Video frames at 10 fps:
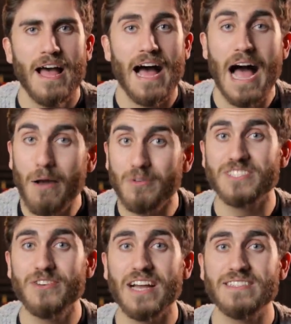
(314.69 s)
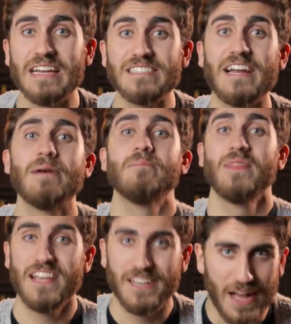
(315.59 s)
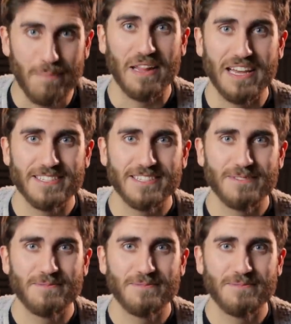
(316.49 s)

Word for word: I will see you guys next time. God bless.